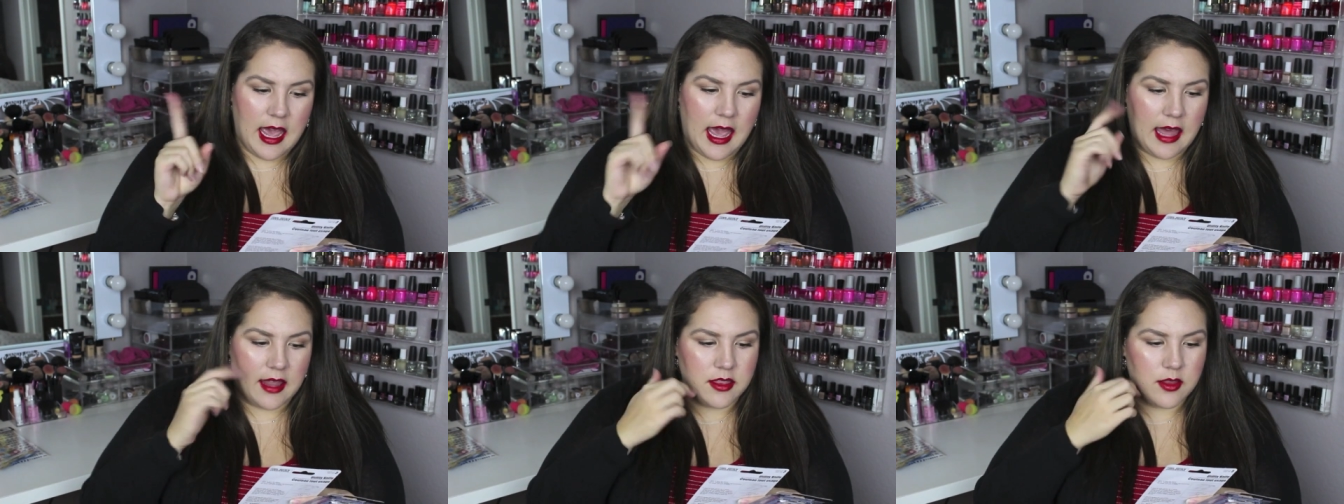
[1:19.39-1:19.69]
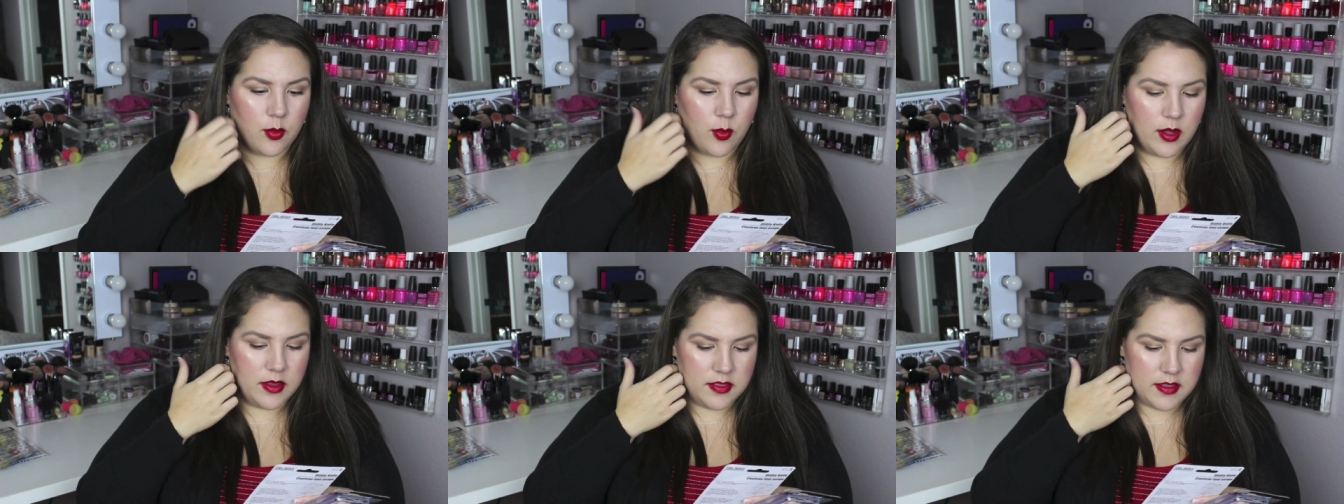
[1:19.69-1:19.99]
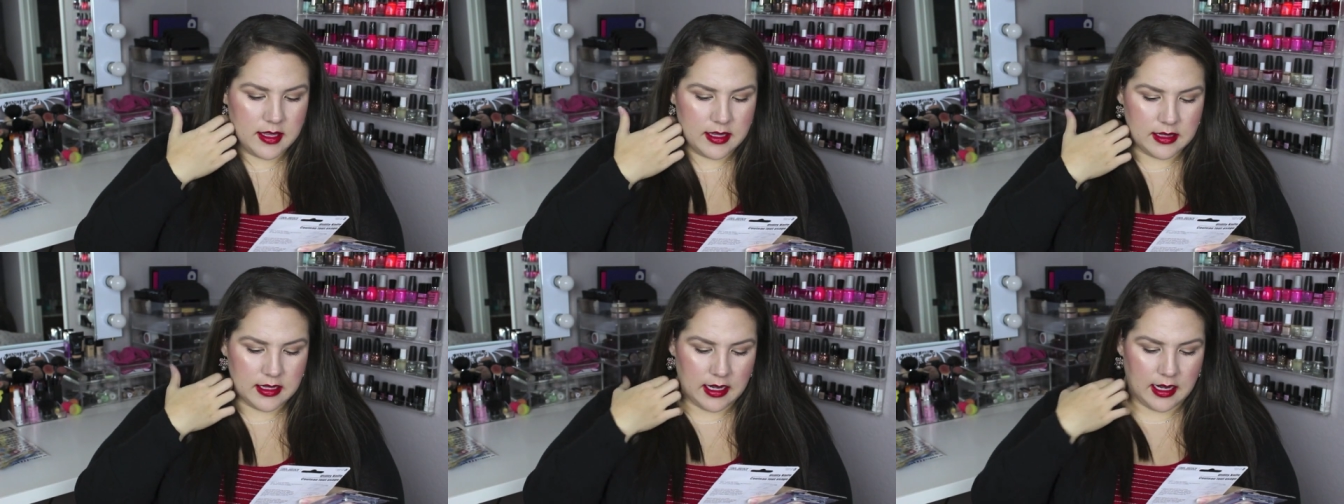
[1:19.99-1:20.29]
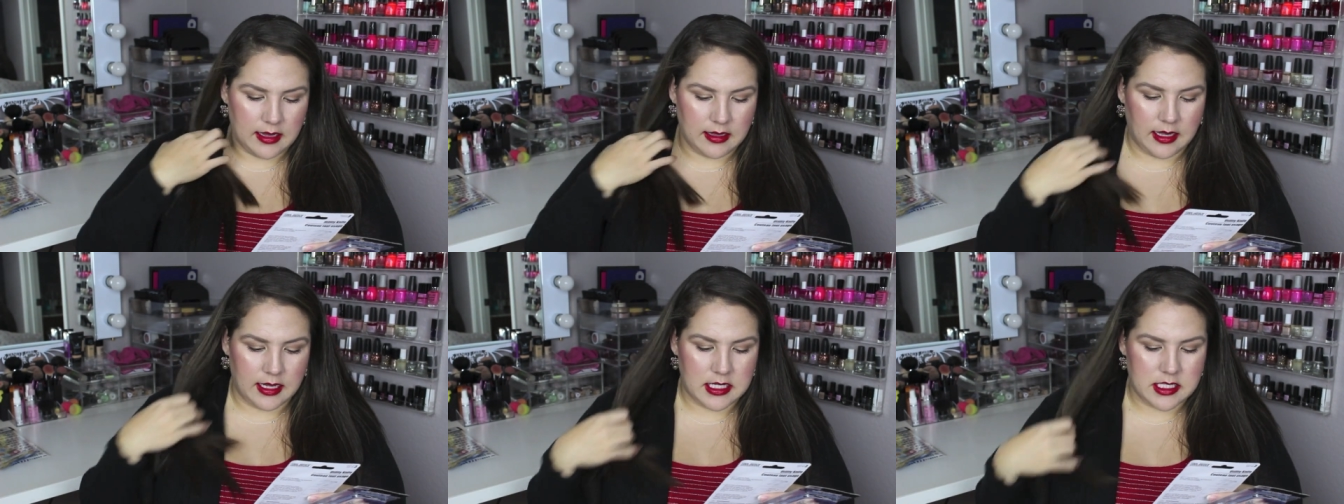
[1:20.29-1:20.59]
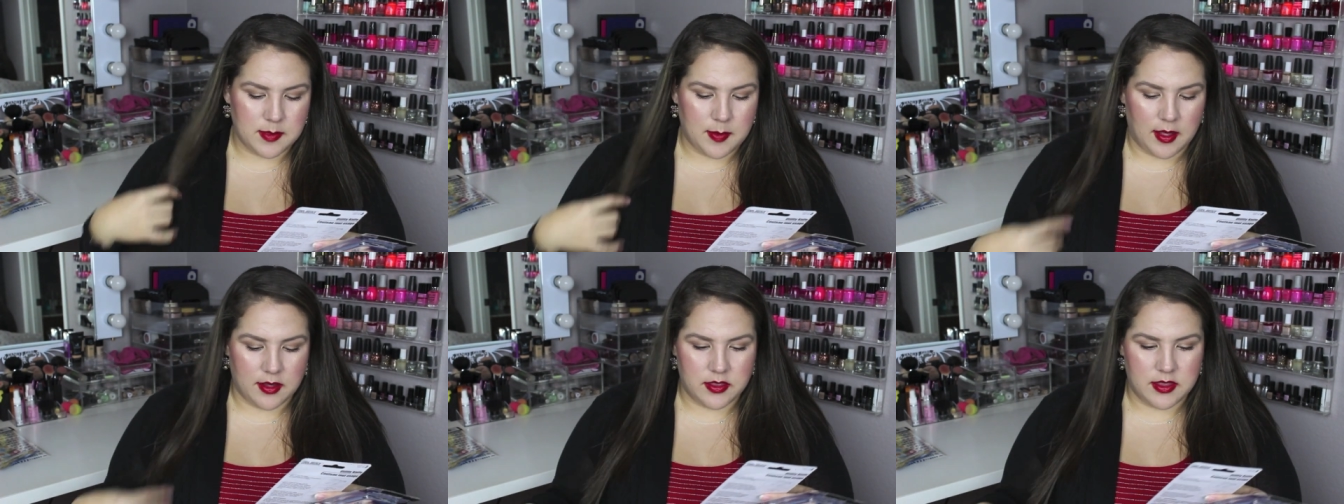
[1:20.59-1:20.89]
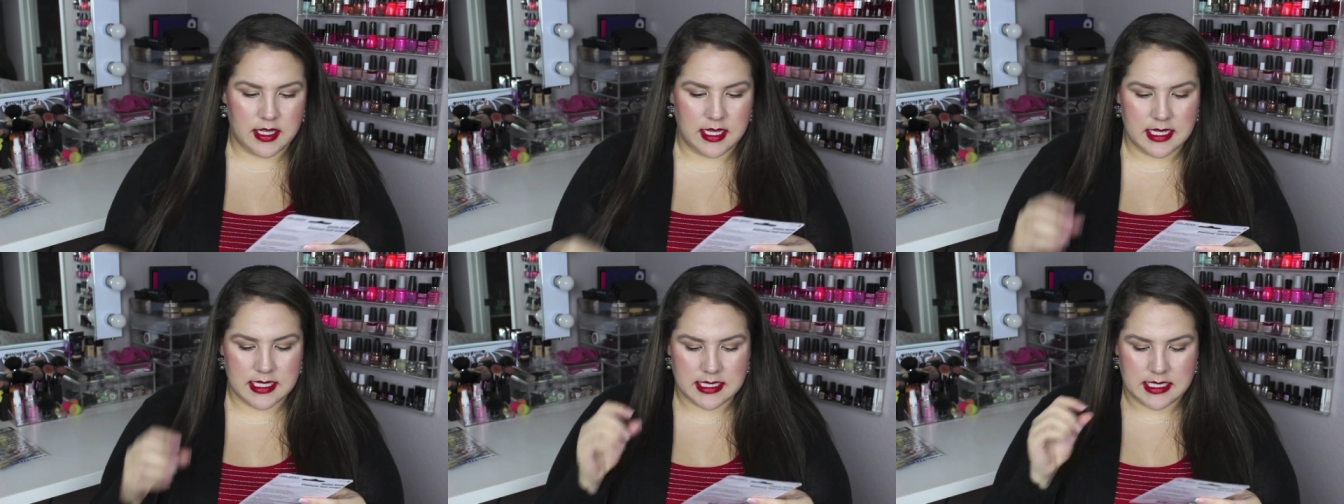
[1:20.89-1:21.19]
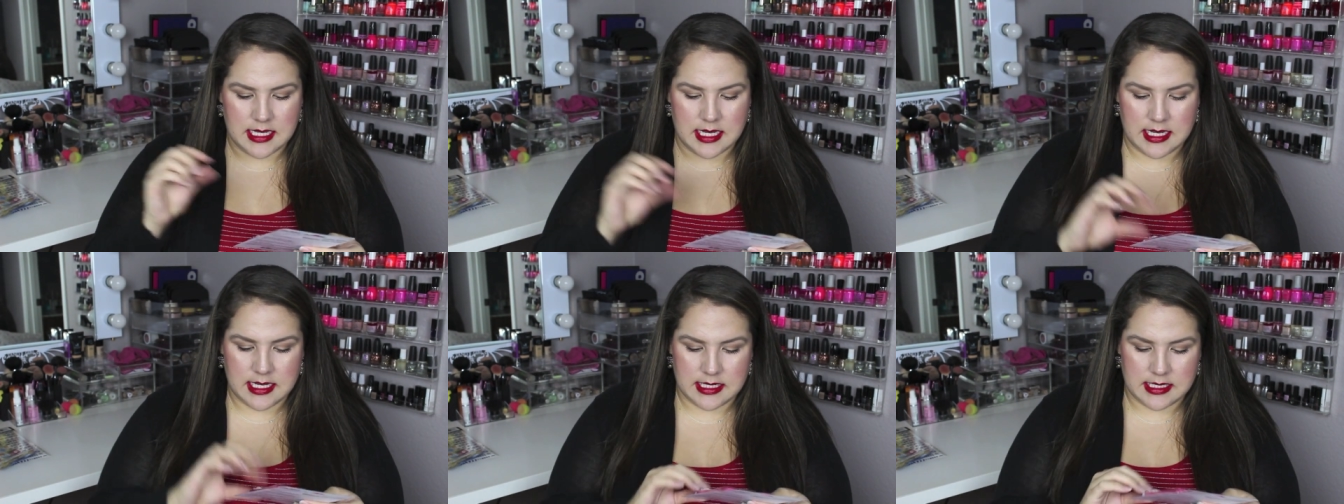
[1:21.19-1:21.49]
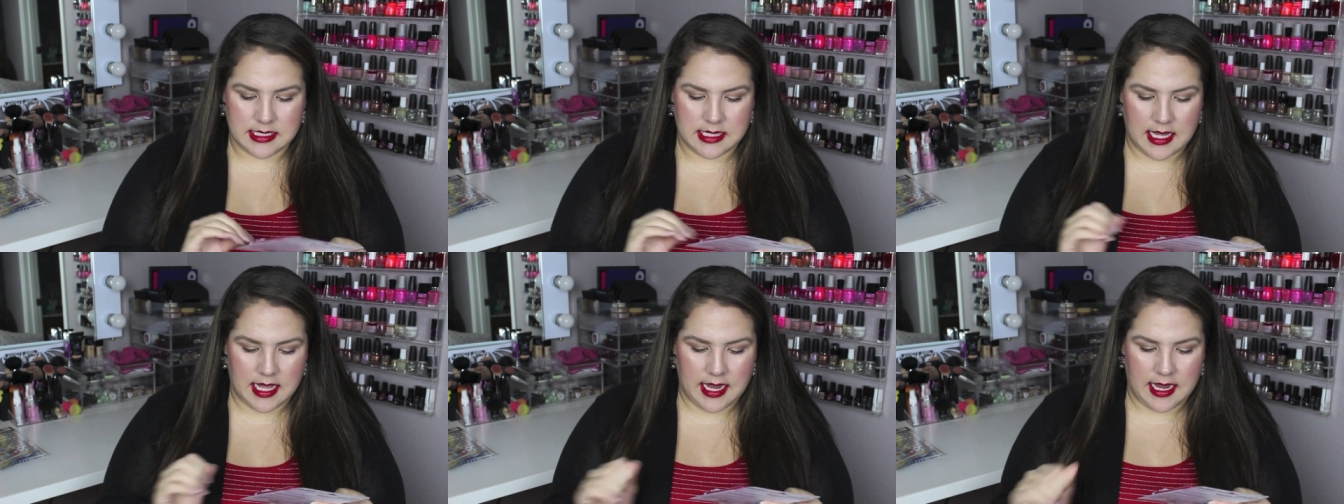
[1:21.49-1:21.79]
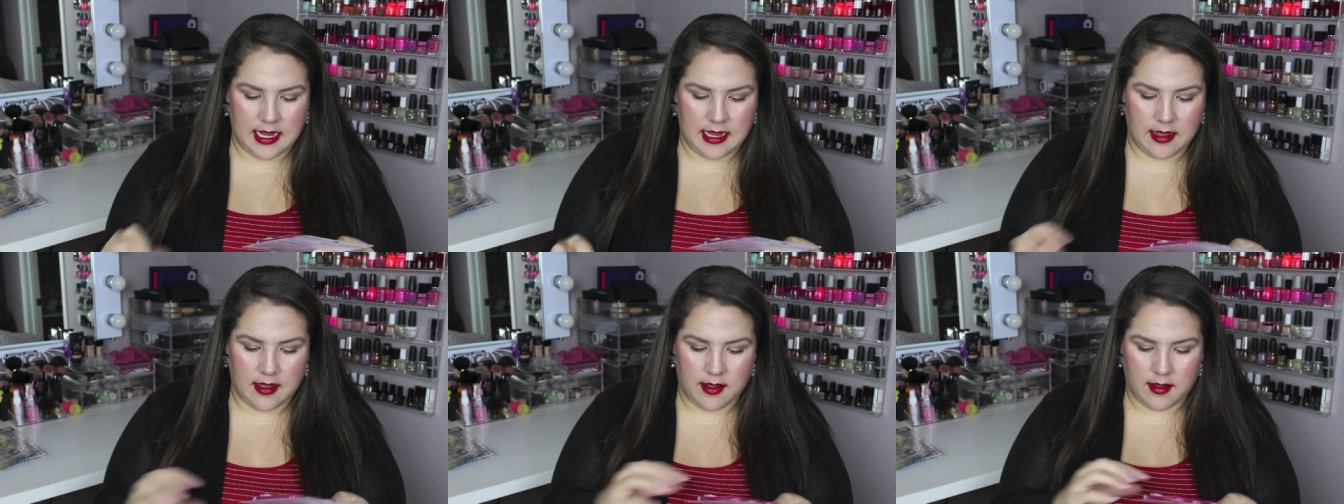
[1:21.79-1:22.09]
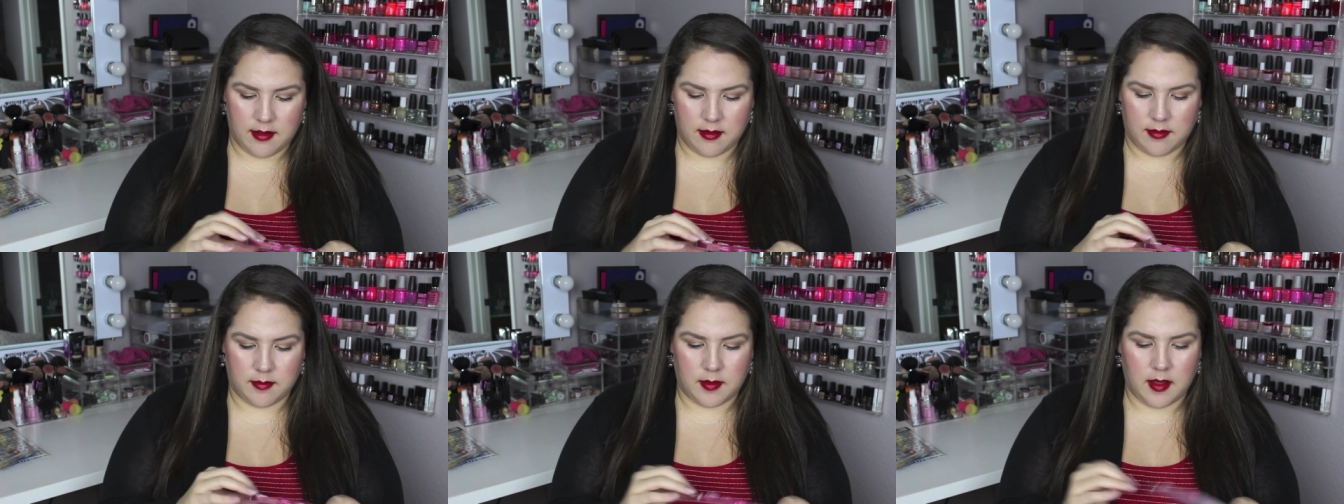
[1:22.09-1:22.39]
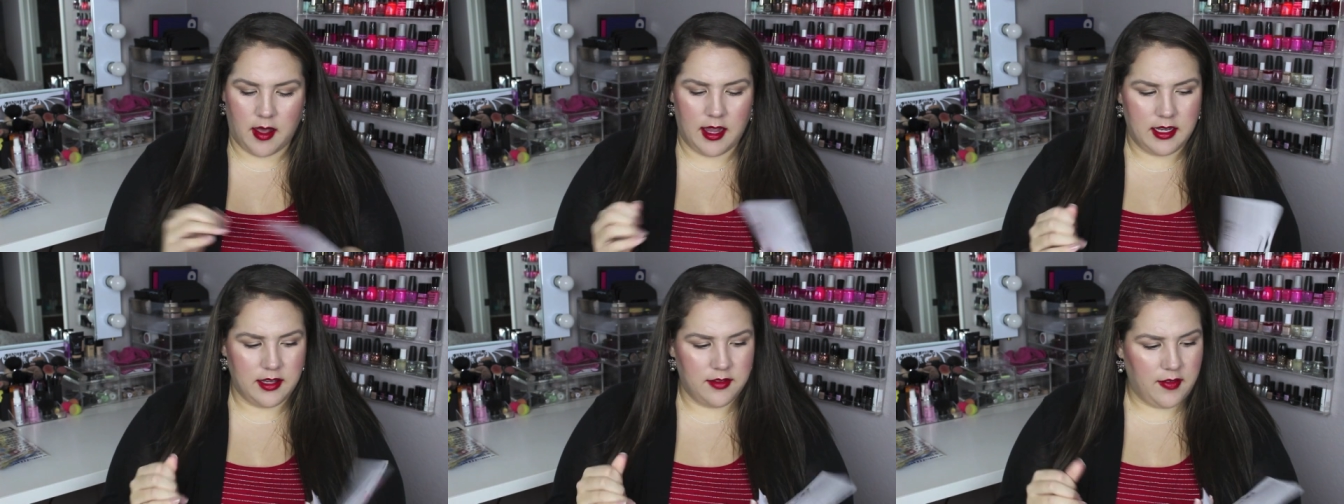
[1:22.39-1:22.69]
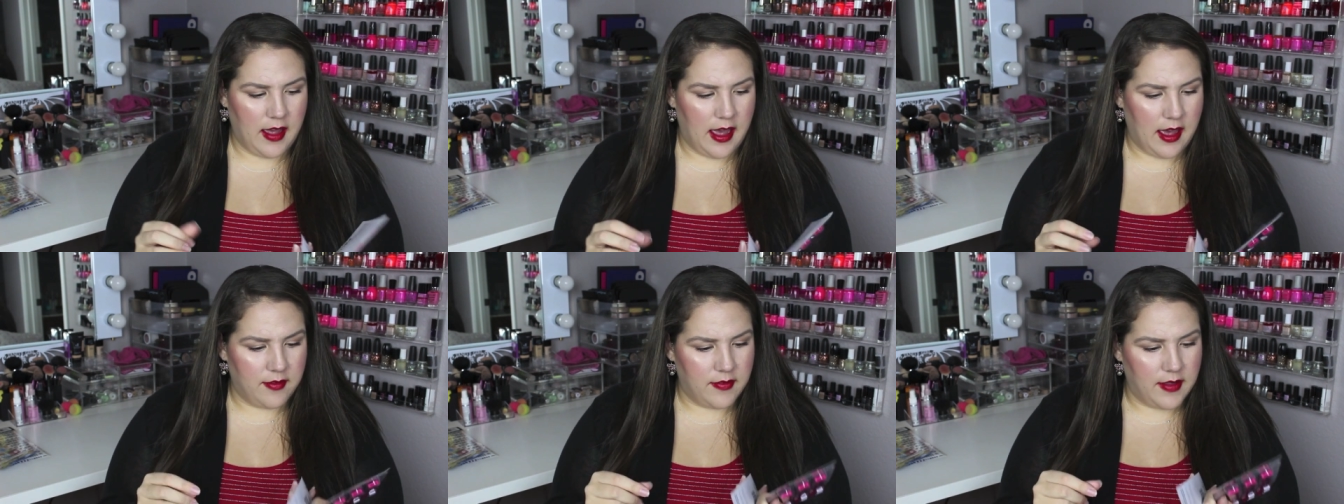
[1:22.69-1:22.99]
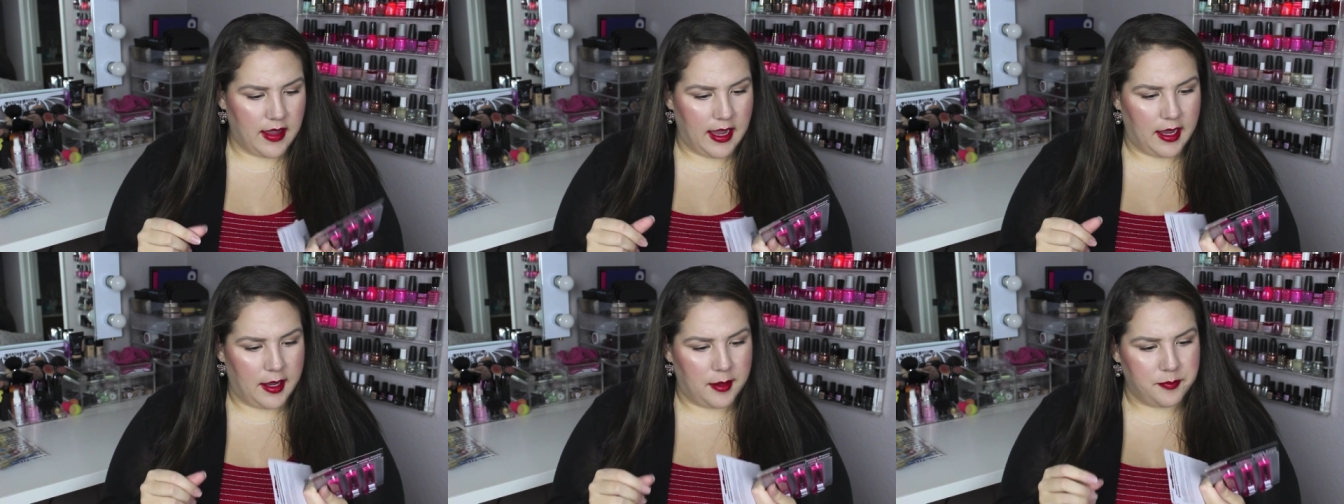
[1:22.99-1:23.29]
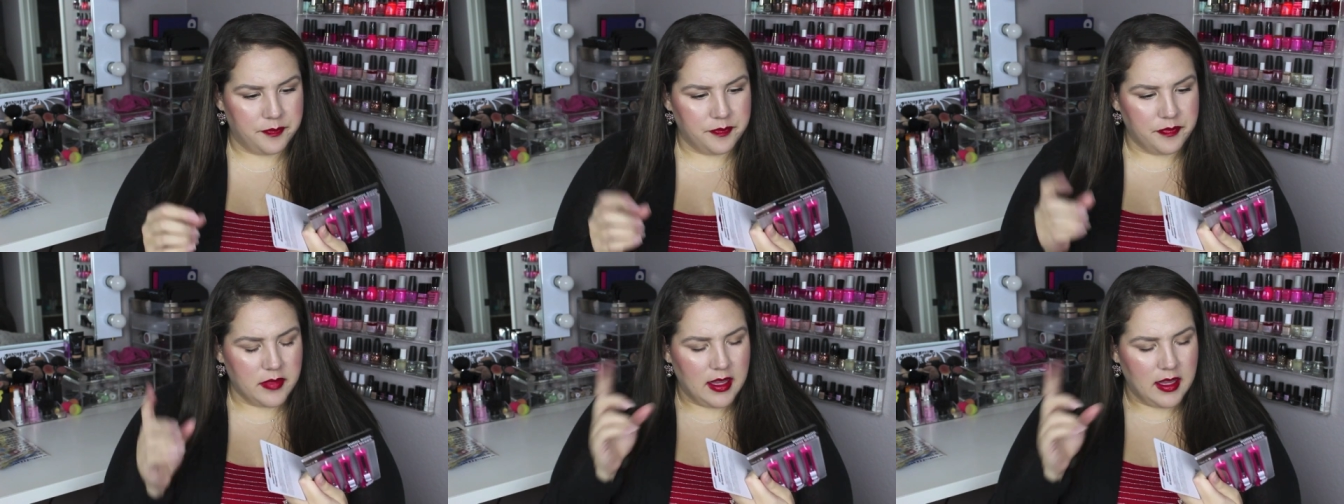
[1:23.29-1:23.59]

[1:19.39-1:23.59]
And the one thing that I liked about these is they kind of have a,